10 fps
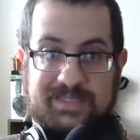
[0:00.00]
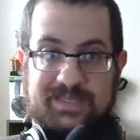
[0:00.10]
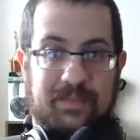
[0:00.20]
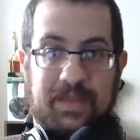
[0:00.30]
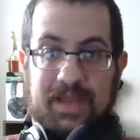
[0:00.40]

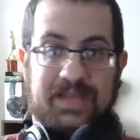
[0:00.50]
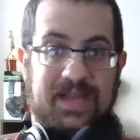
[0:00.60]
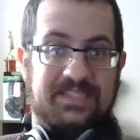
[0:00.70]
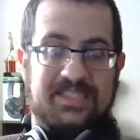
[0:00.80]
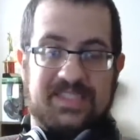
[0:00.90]
I mean, I
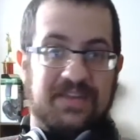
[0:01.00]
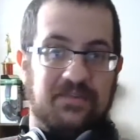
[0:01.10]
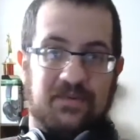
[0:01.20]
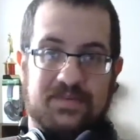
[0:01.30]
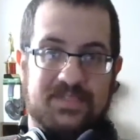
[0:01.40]

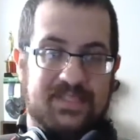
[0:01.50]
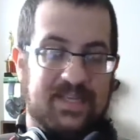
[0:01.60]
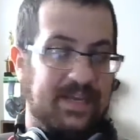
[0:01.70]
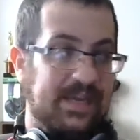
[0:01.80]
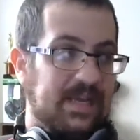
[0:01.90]
don't know what to
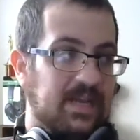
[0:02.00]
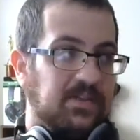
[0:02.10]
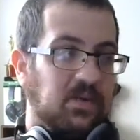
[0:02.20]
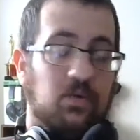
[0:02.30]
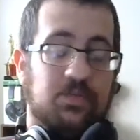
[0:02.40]
say.
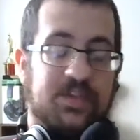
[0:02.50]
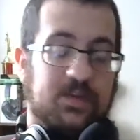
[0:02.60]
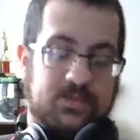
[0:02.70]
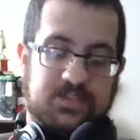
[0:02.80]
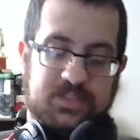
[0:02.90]
The whole
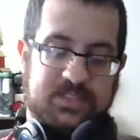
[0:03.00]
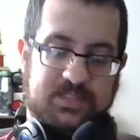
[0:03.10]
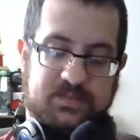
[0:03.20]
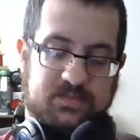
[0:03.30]
thing was just